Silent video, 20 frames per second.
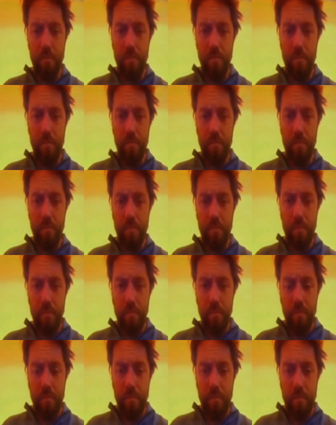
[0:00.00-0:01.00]

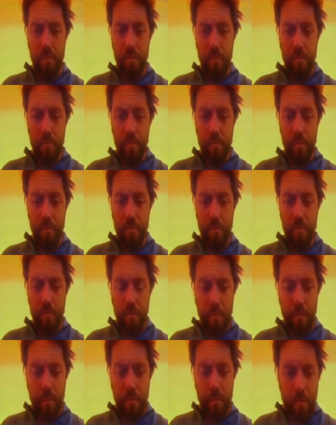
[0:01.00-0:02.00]

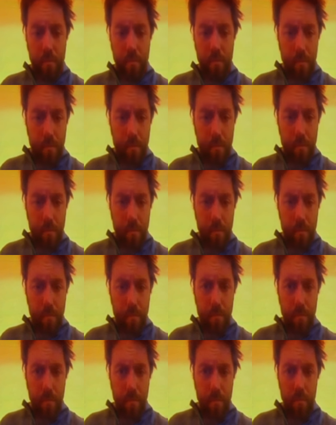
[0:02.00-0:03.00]

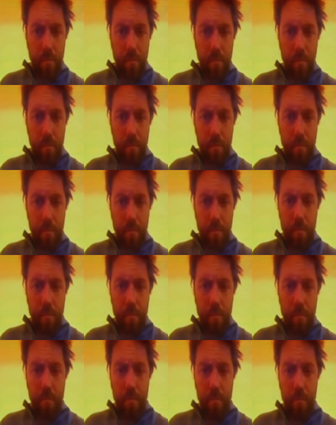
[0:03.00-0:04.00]

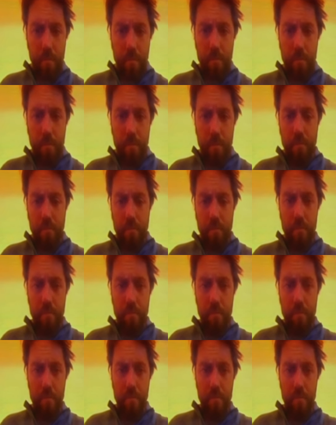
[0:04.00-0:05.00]

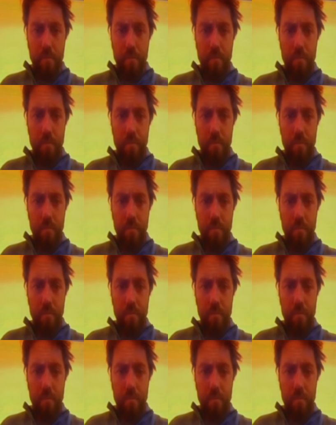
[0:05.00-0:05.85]
[no speech]